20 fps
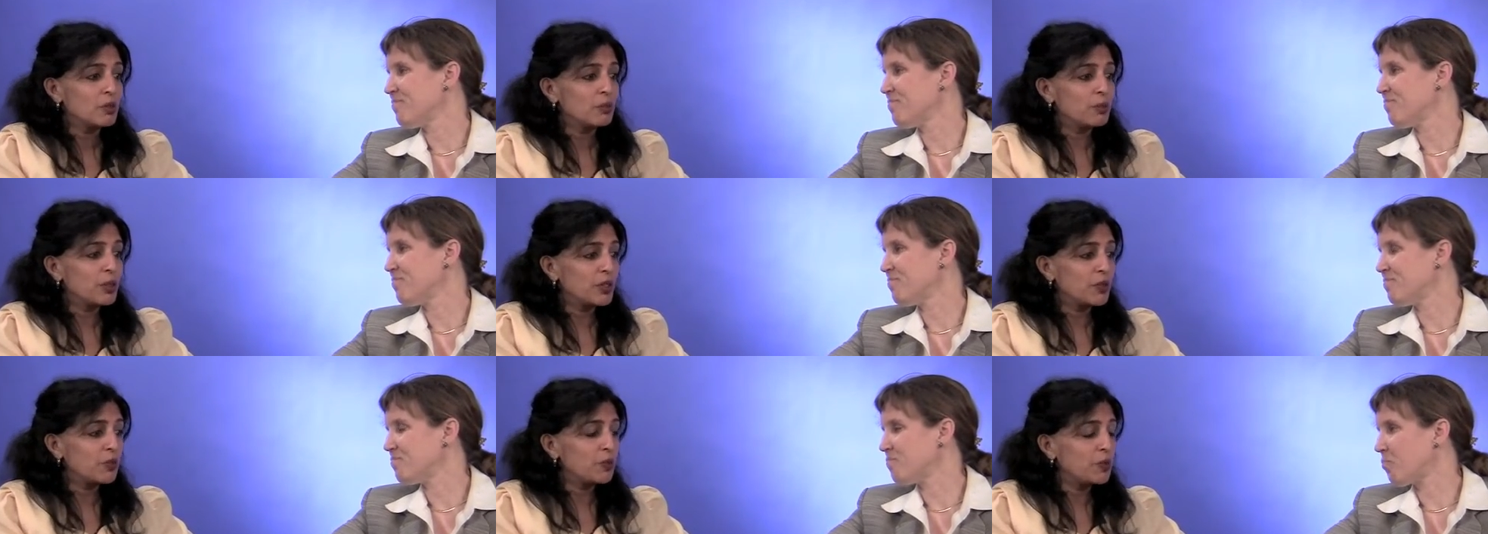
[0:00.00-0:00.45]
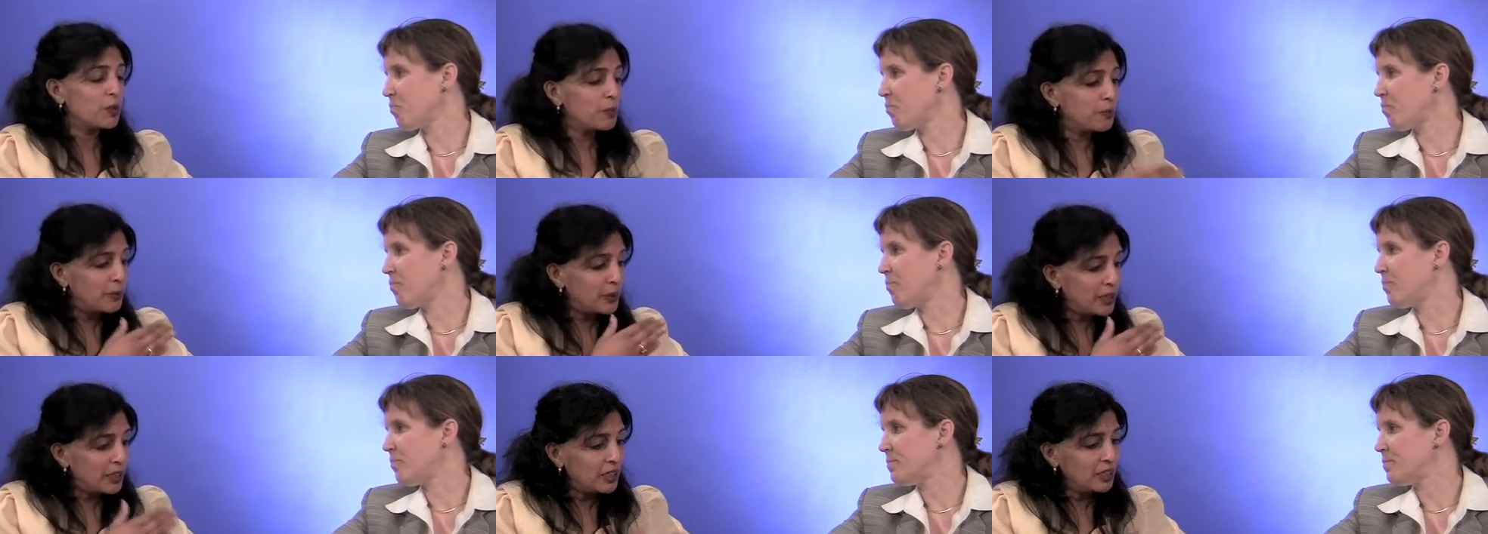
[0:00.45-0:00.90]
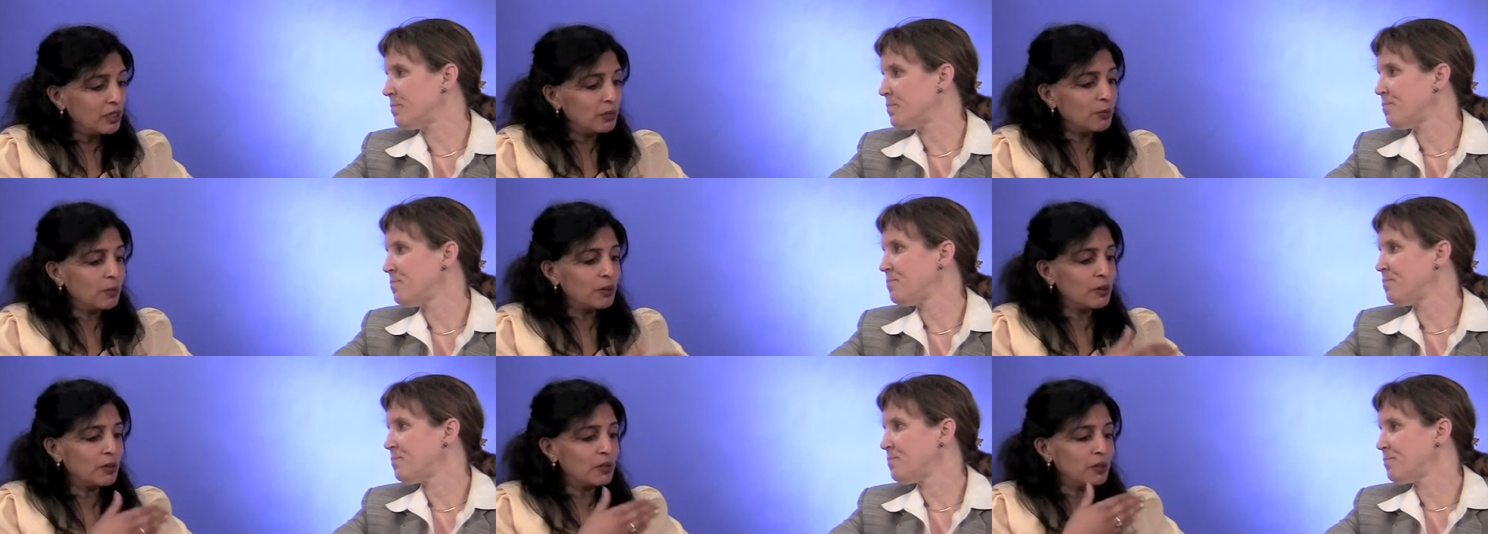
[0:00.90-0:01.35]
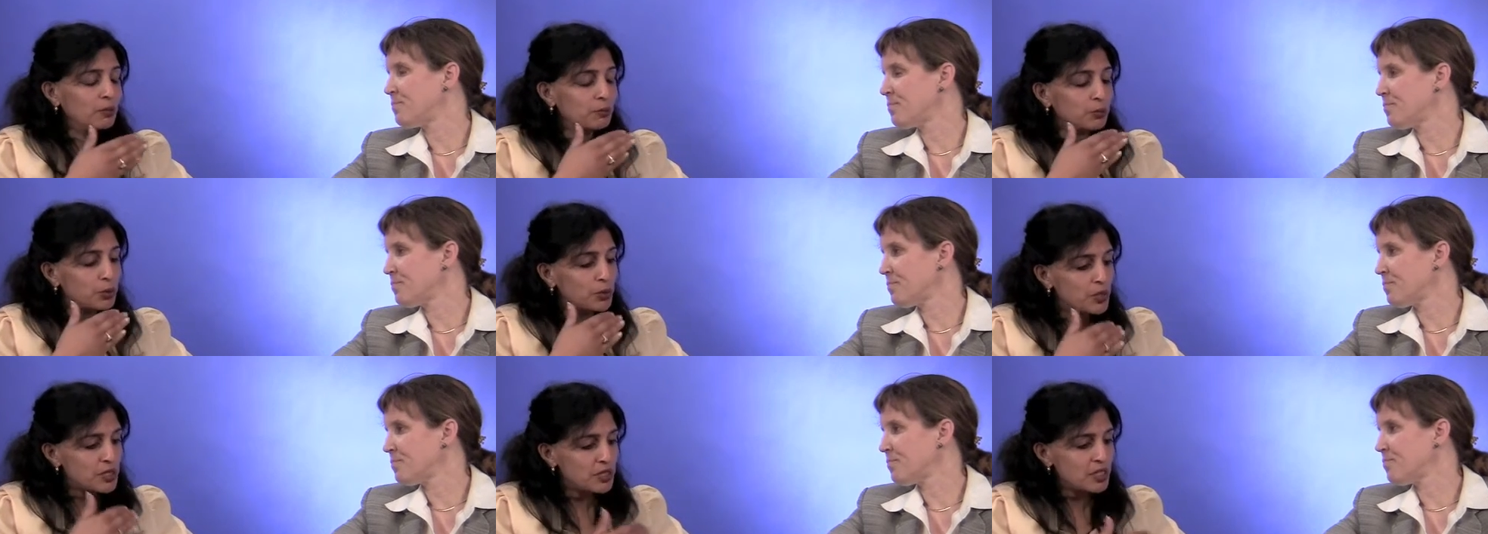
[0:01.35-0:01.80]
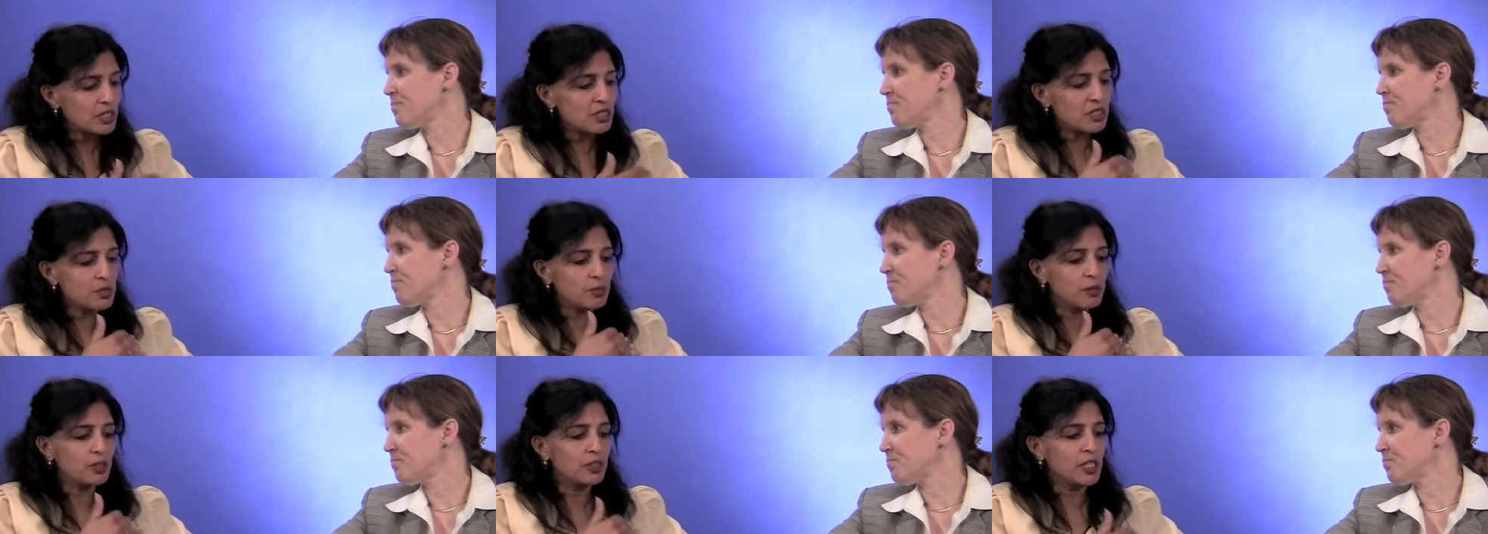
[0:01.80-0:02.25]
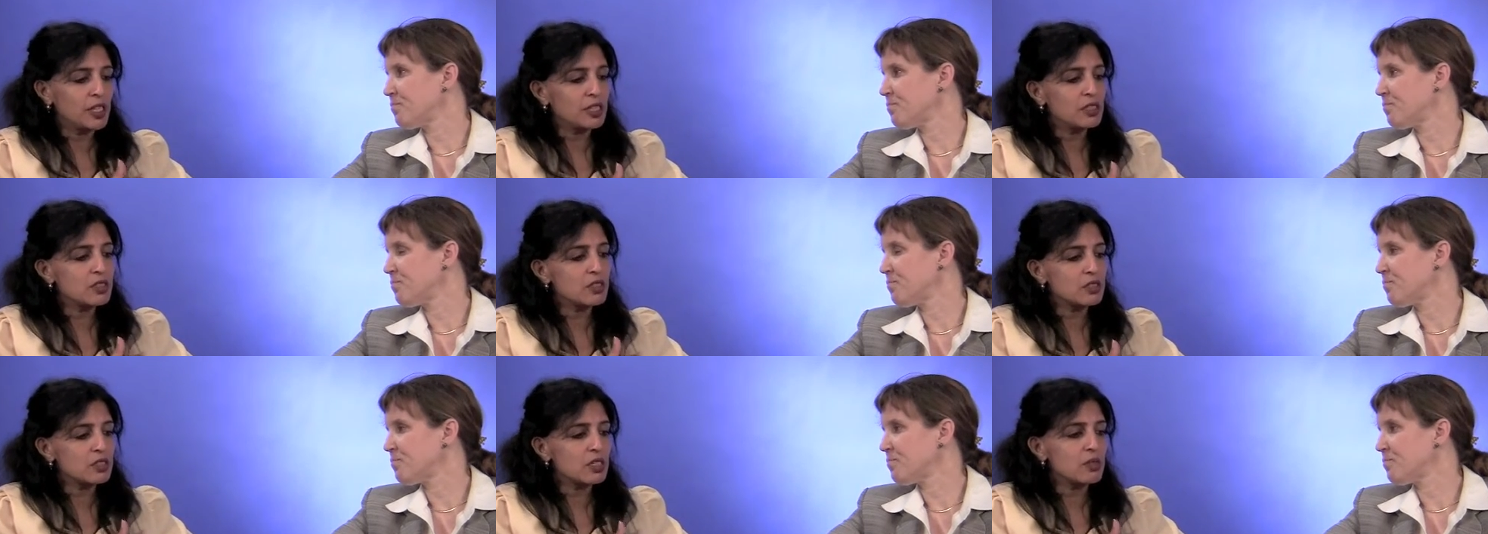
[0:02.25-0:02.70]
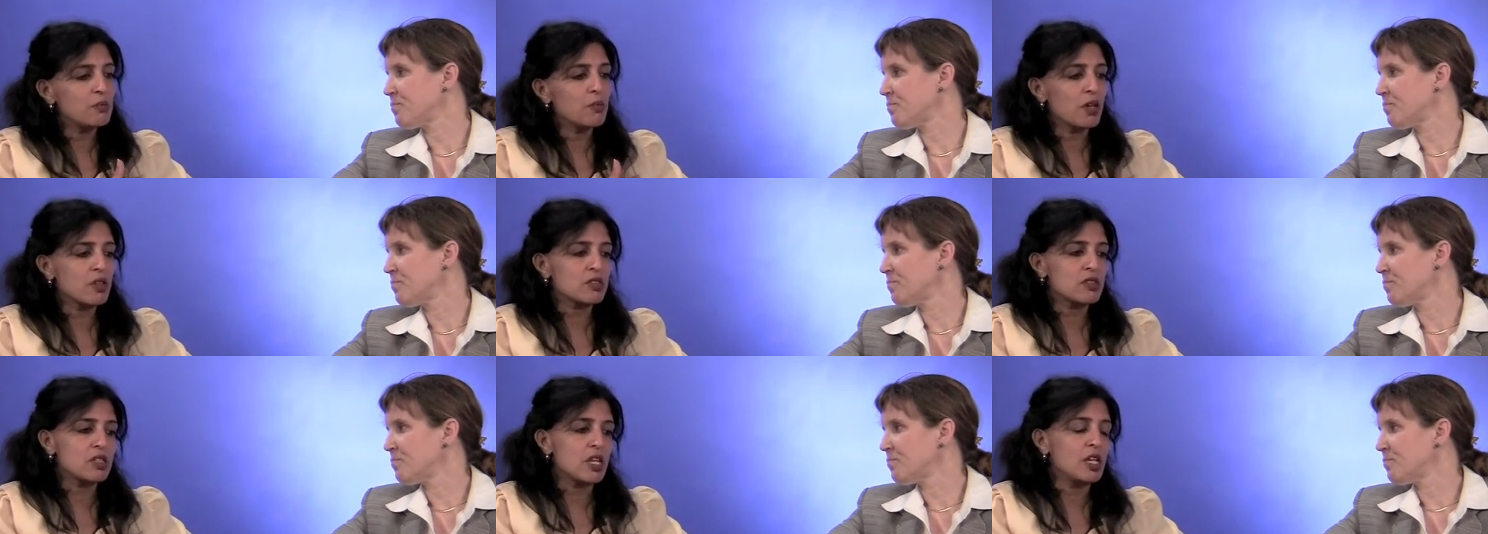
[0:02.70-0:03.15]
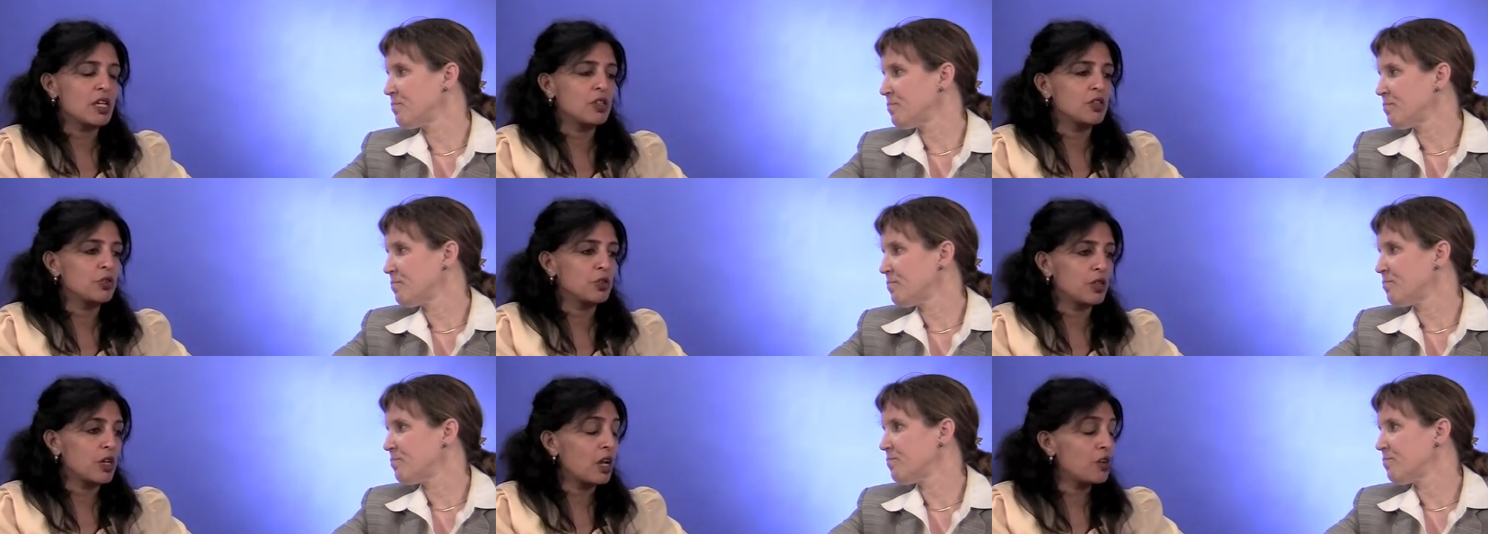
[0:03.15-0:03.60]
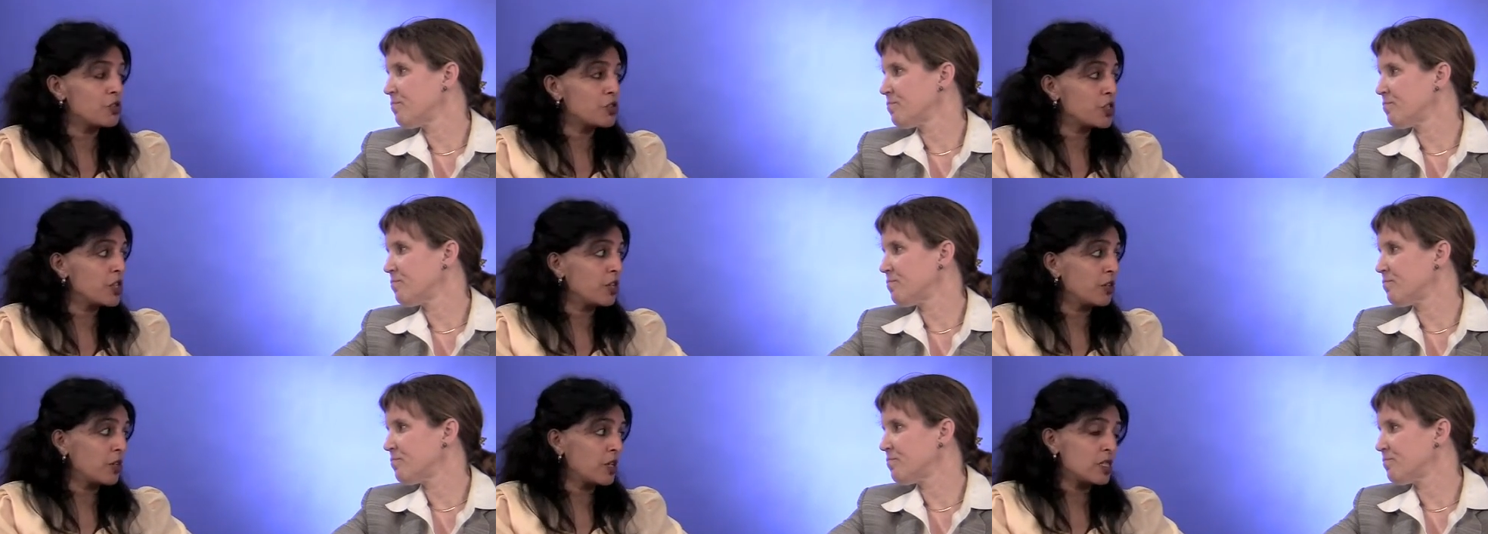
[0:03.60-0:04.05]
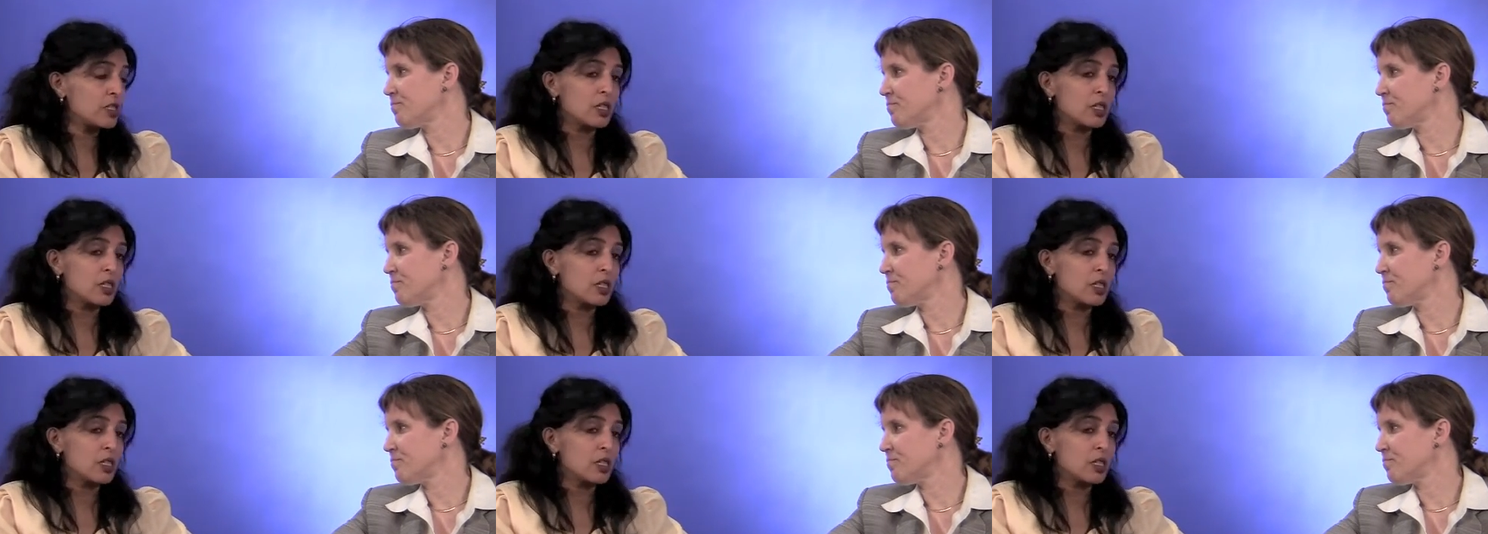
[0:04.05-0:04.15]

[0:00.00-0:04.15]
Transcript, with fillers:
Speaker 1: But repeatable, predictable latency must take into account jitter,